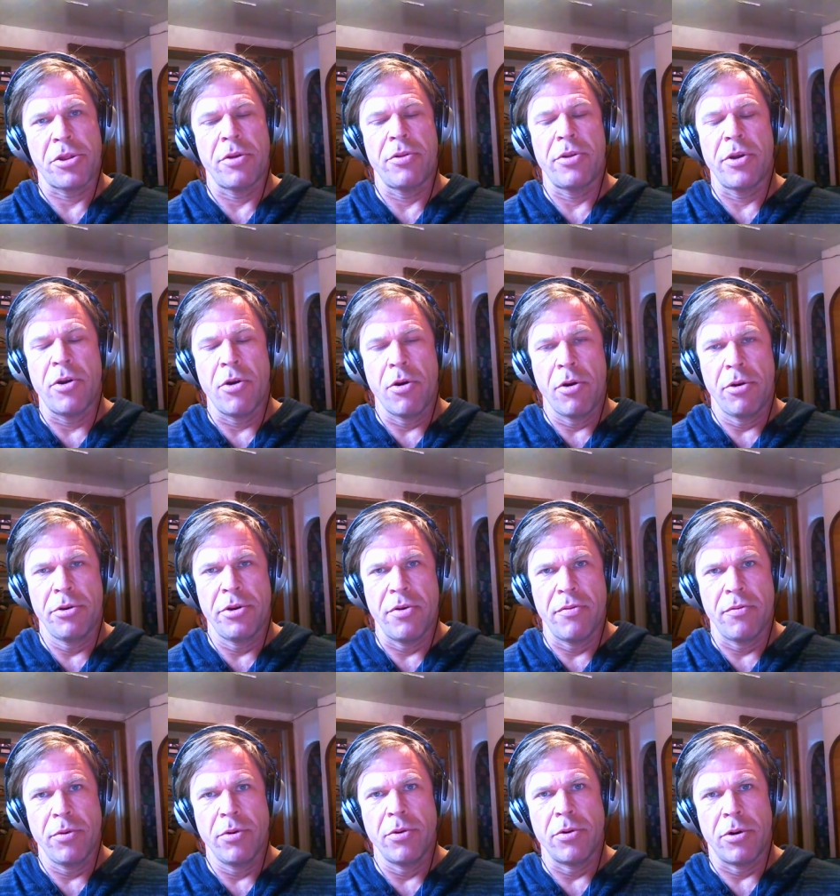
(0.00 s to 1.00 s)
So the
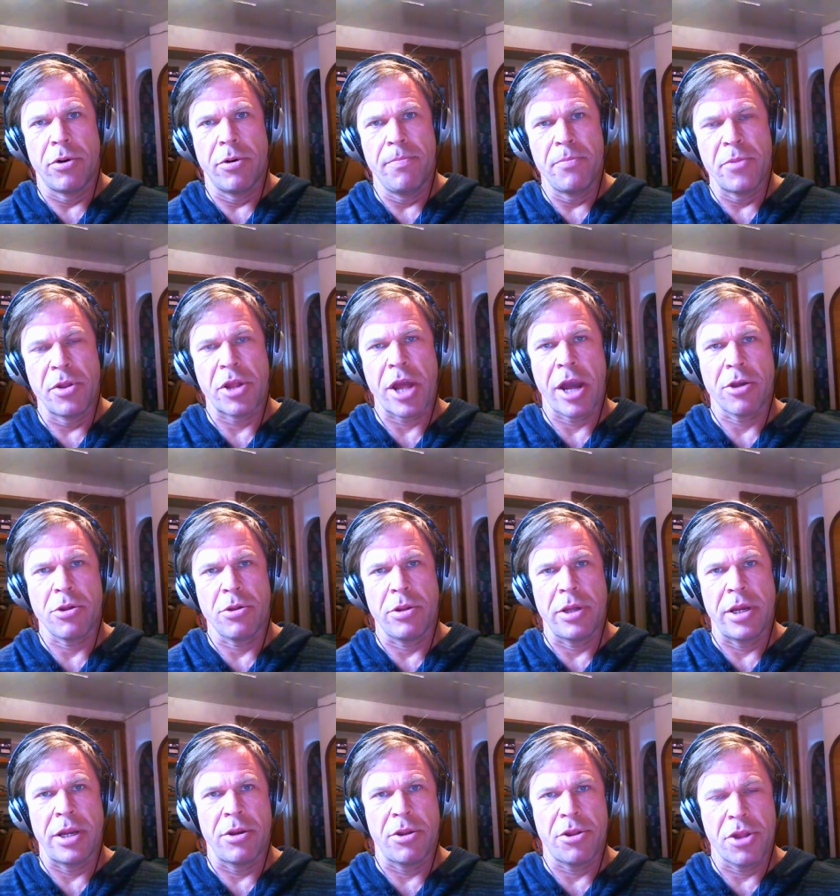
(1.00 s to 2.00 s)
golden rule is
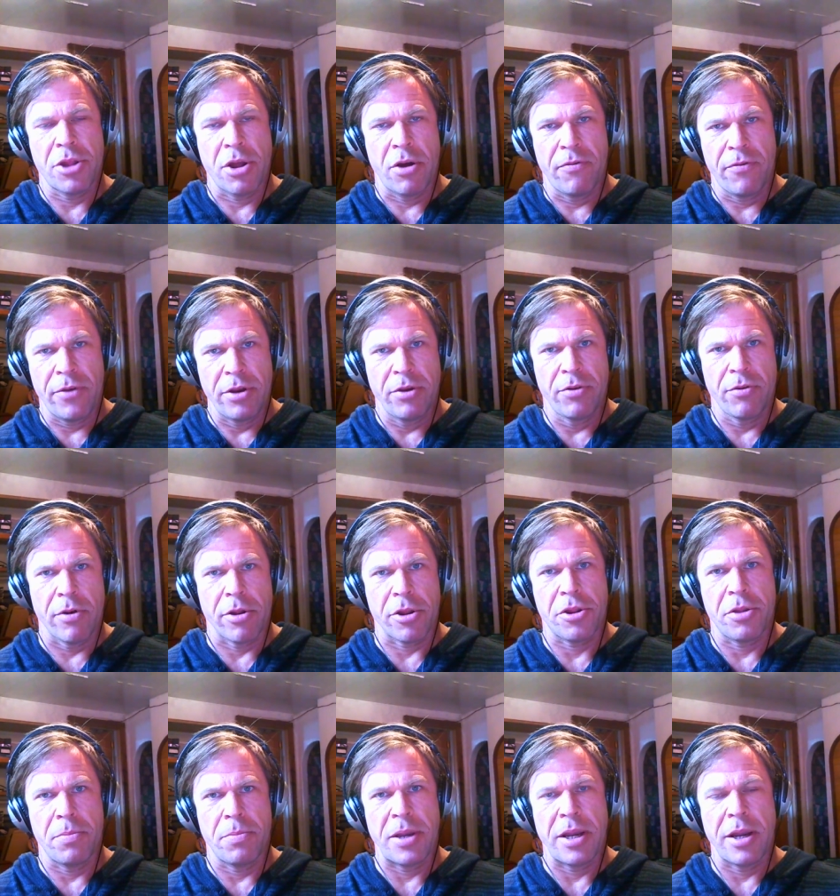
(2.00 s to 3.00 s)
actually in
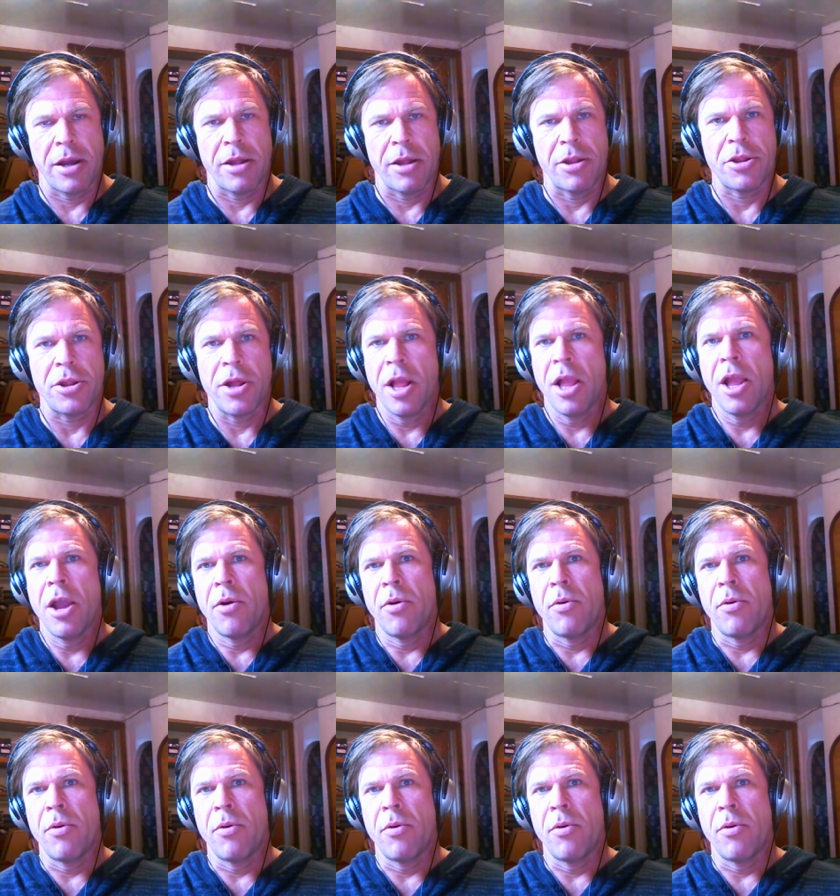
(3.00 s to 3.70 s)
self-interest, because